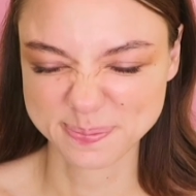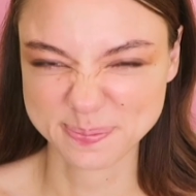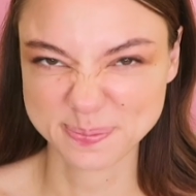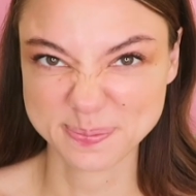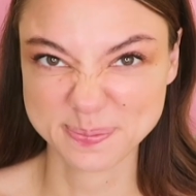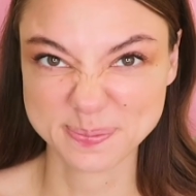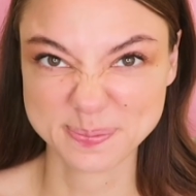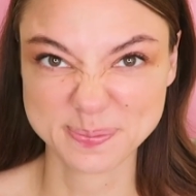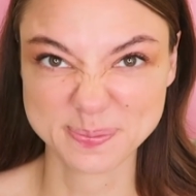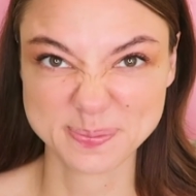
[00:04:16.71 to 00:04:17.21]

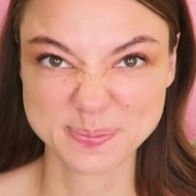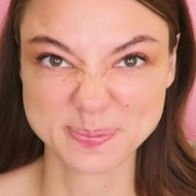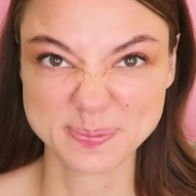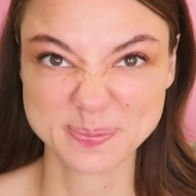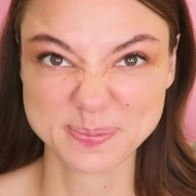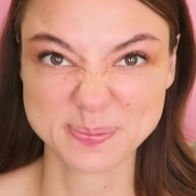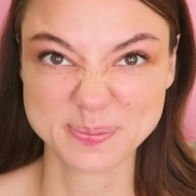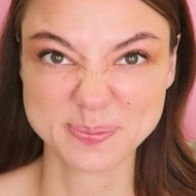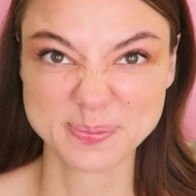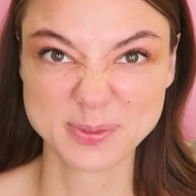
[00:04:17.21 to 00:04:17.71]

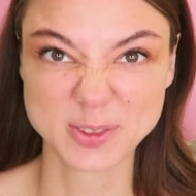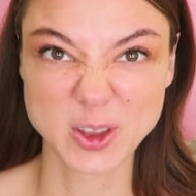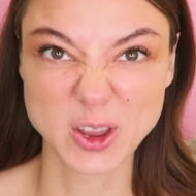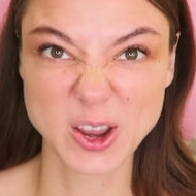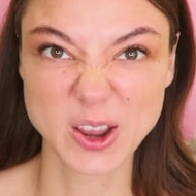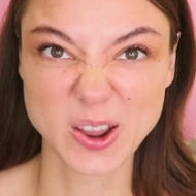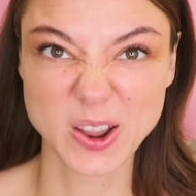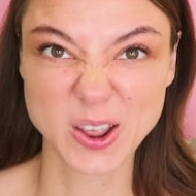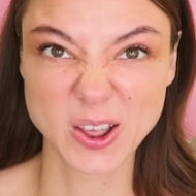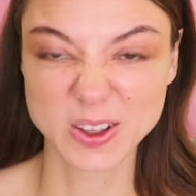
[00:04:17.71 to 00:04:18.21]
Mm,
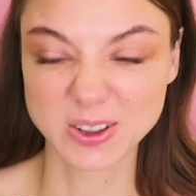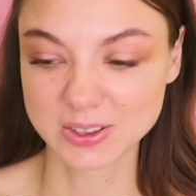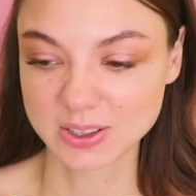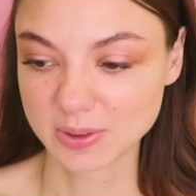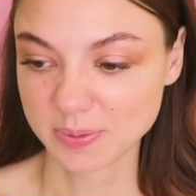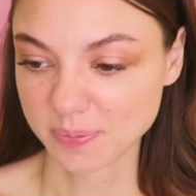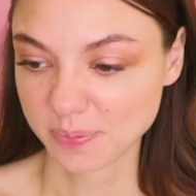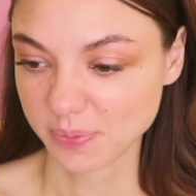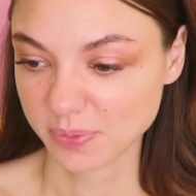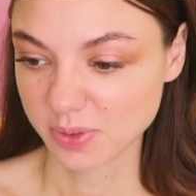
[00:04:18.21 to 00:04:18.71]
no.